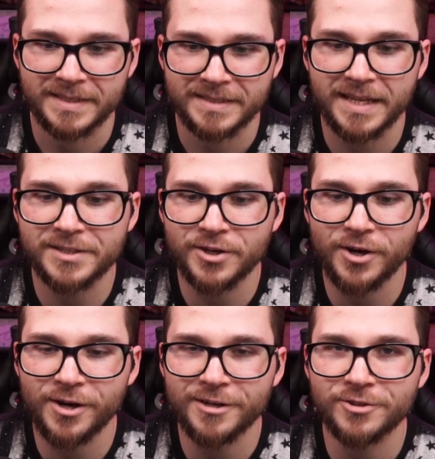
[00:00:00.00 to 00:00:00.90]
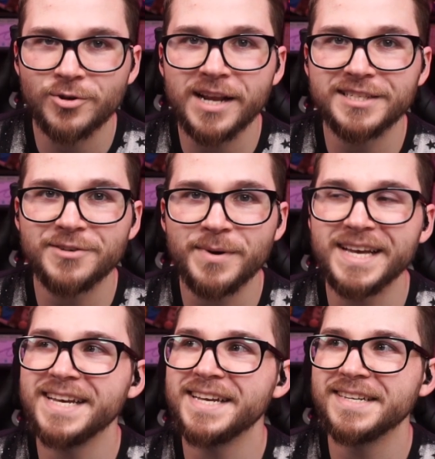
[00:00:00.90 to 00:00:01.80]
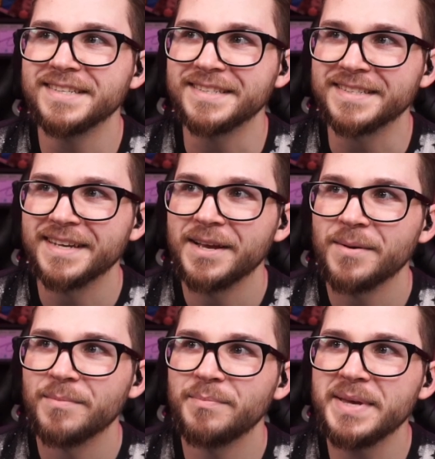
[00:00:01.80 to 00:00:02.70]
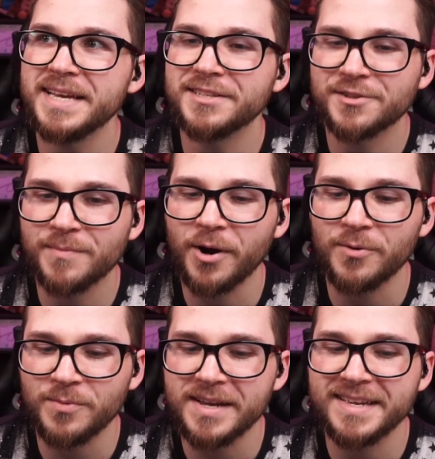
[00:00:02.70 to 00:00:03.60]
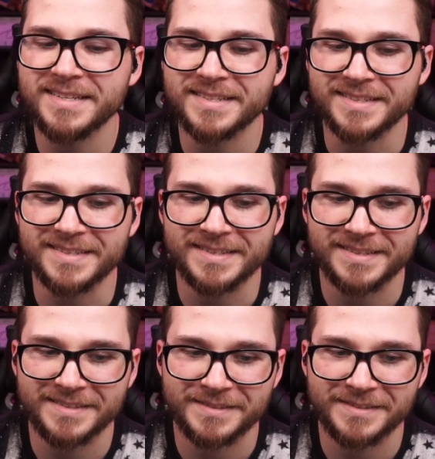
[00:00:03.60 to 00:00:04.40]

Let's go. Strategy wins. Being smart wins.